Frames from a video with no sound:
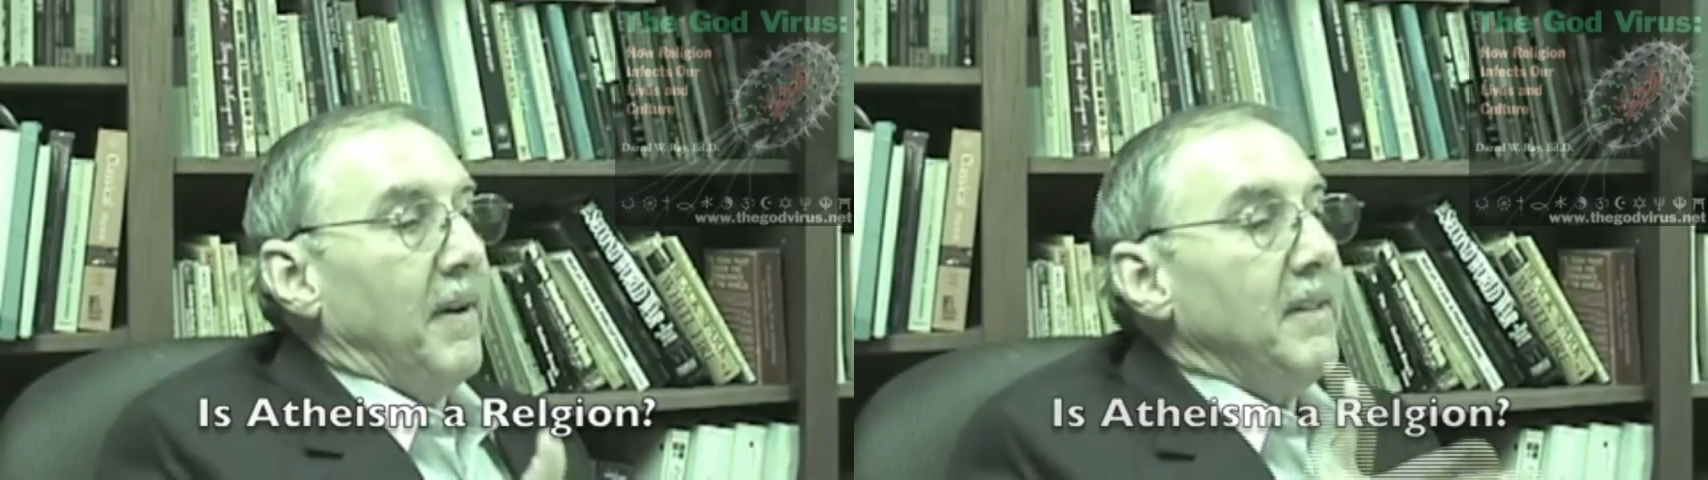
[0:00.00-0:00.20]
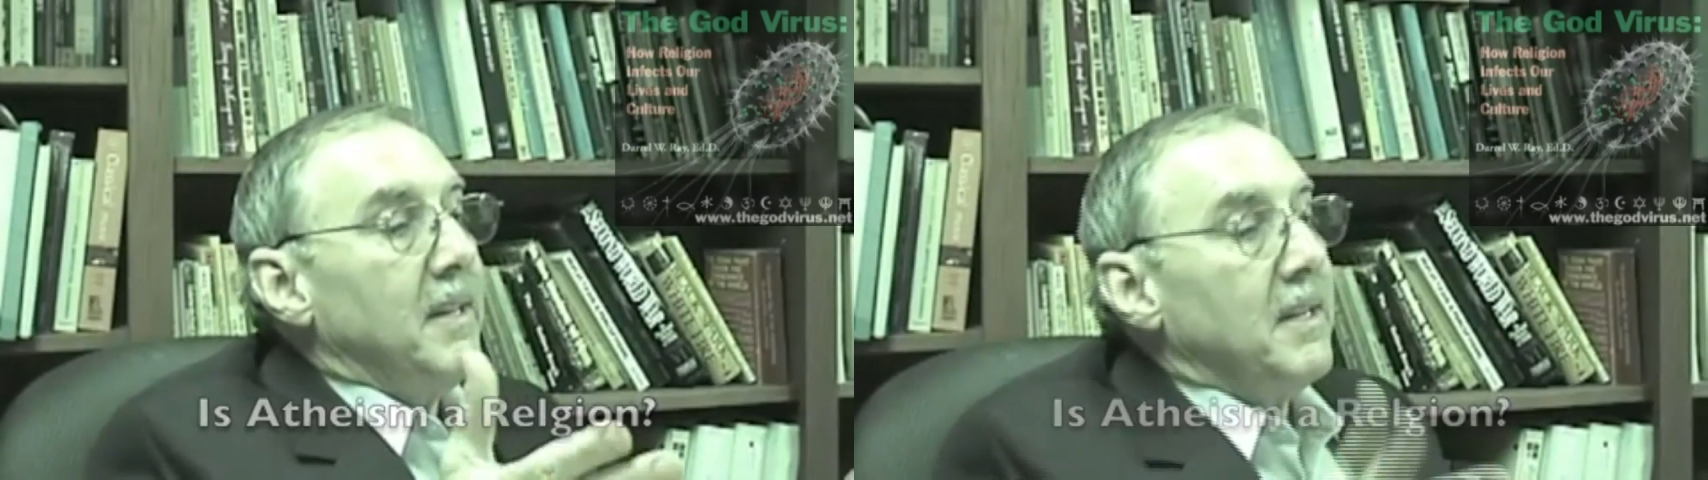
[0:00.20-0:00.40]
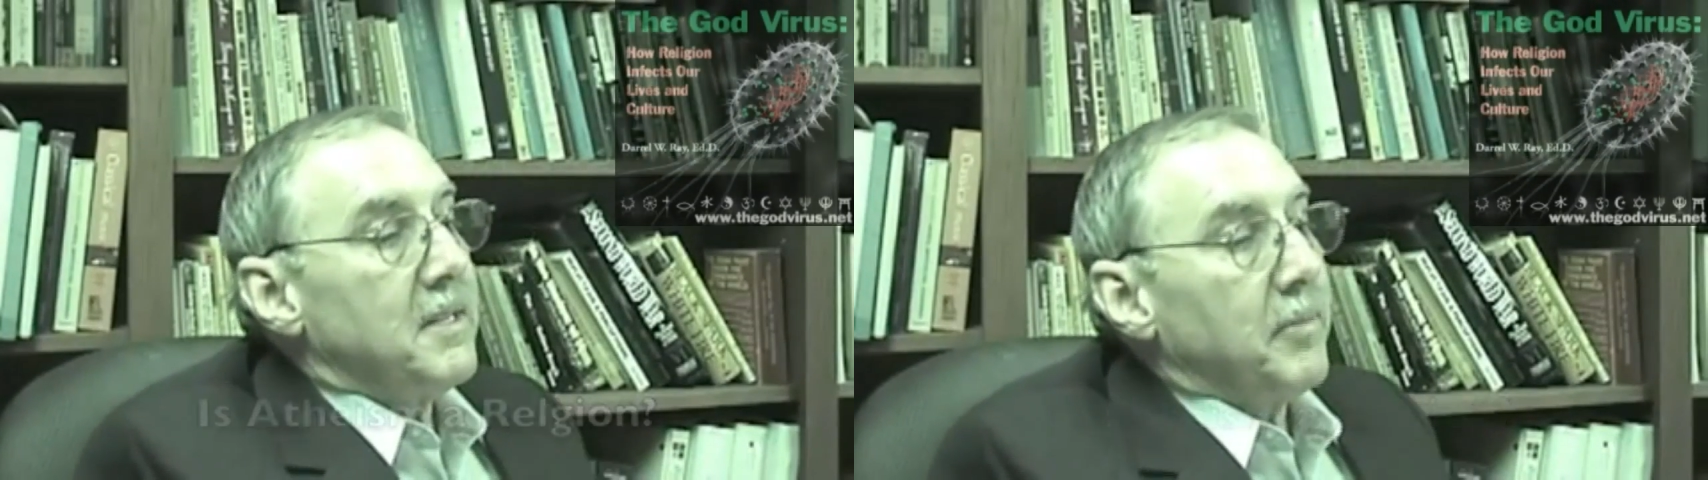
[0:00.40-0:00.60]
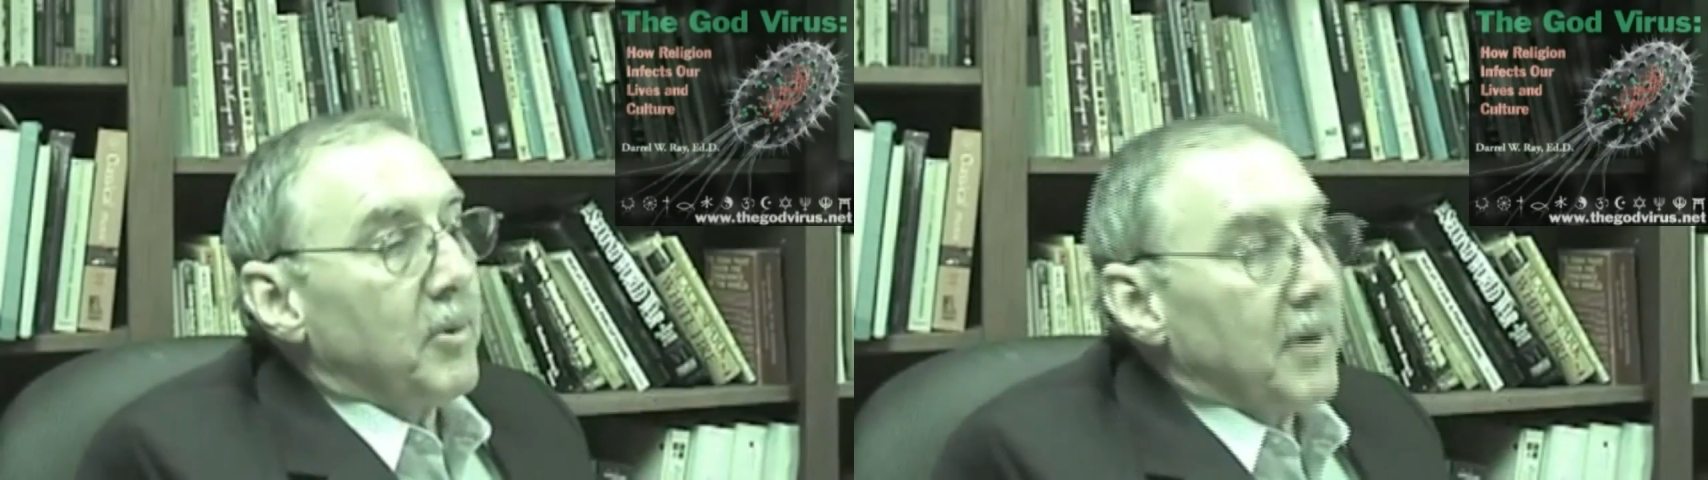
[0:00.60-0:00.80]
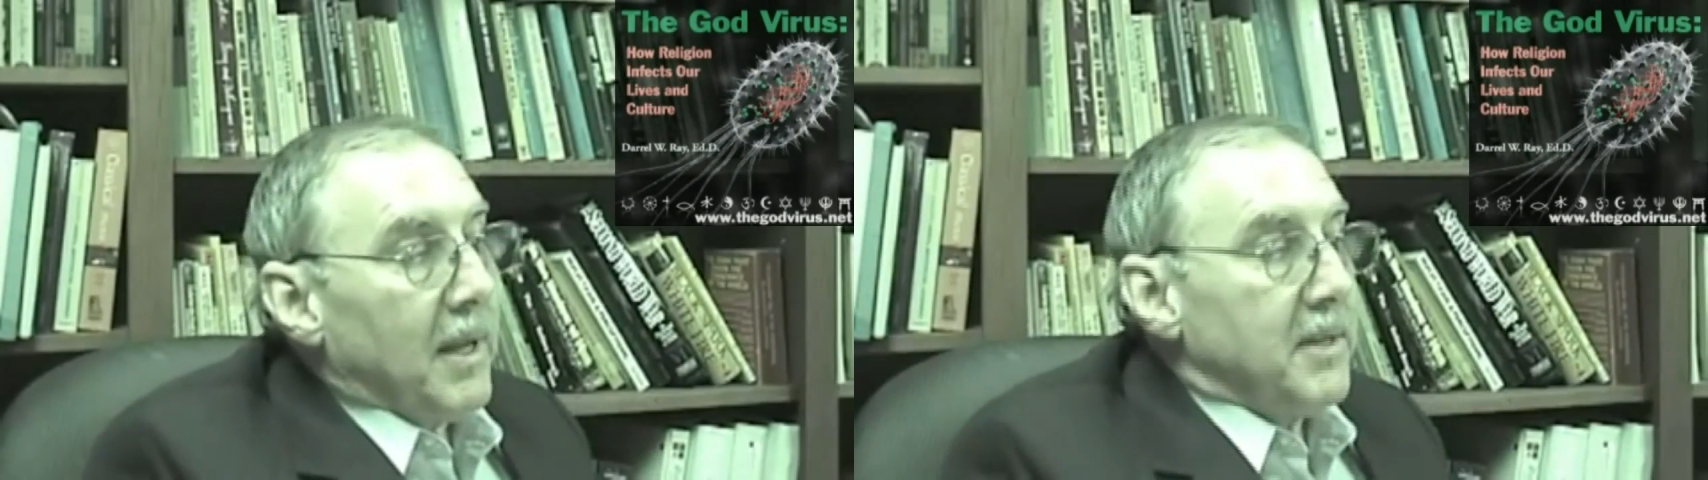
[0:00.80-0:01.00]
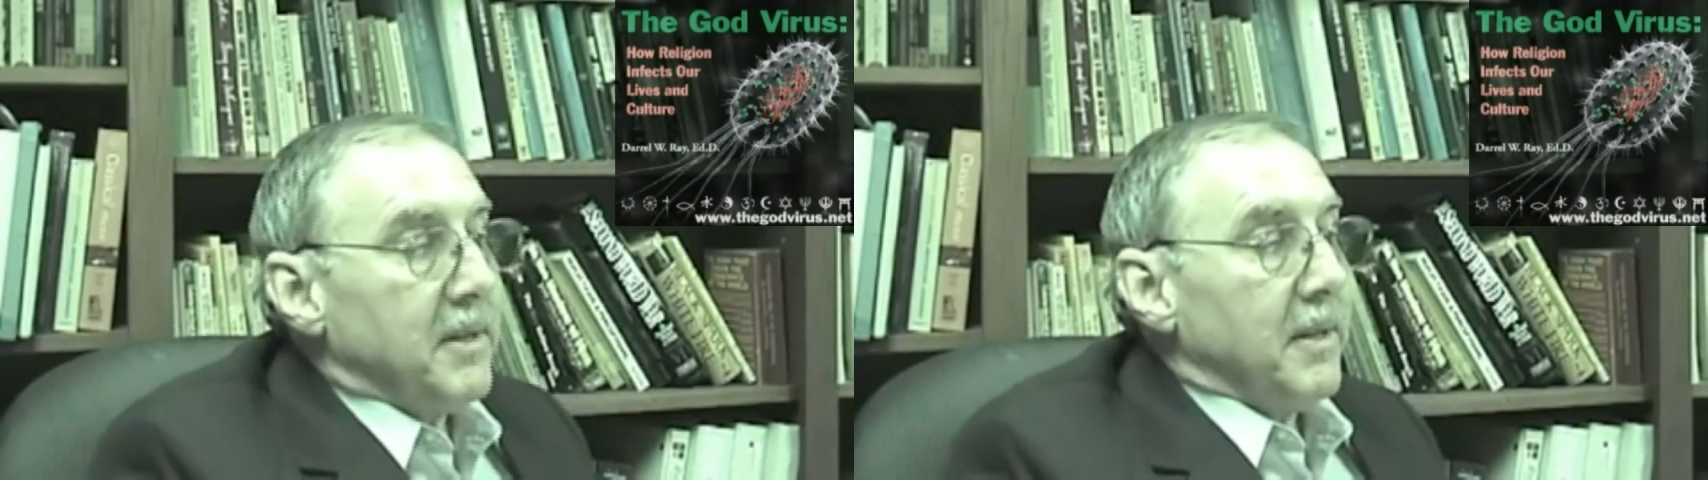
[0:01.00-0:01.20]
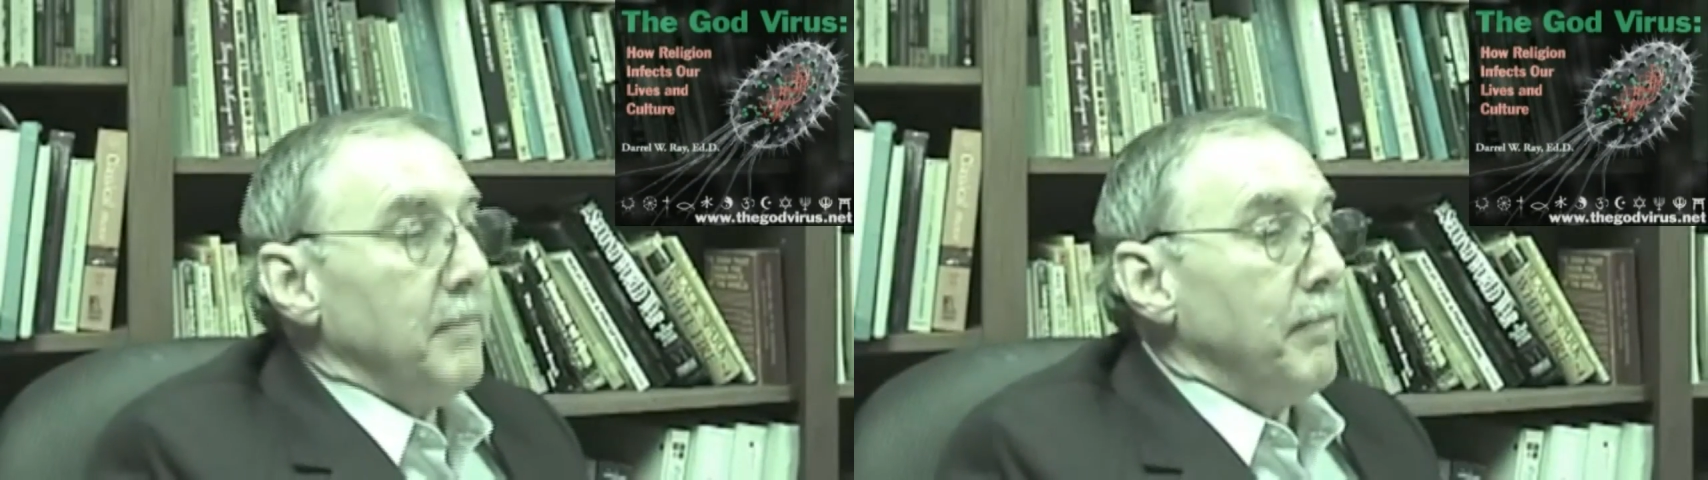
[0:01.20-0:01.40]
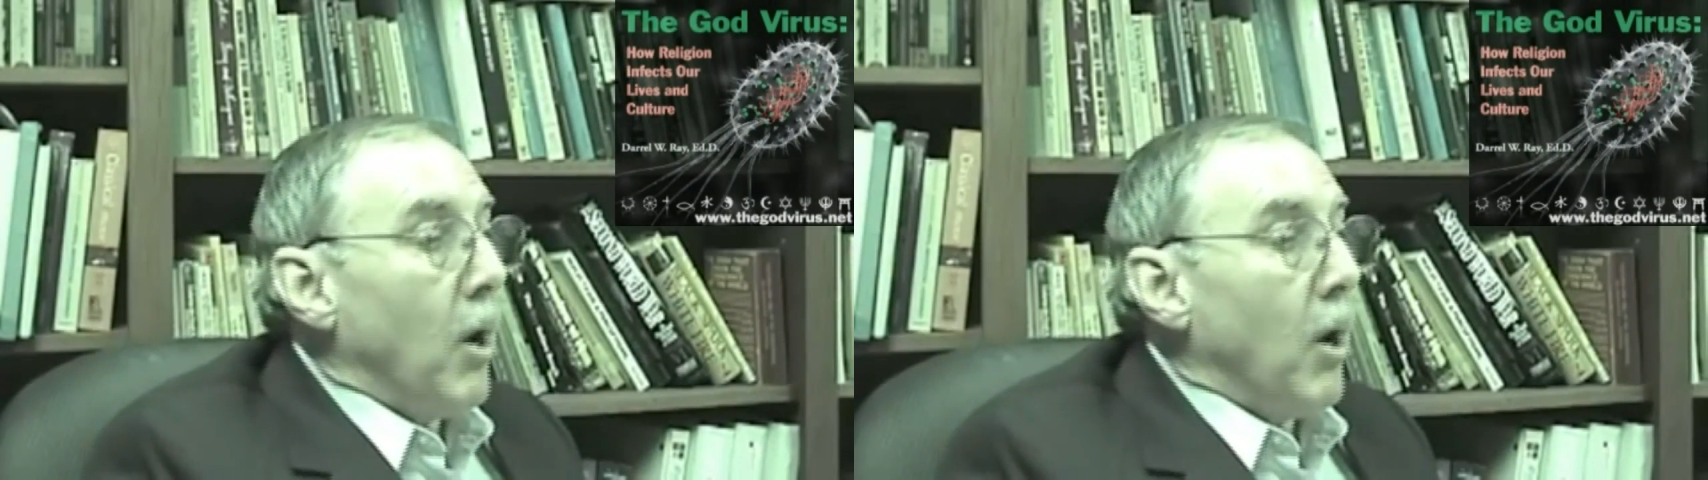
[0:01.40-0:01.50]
if atheism a religion,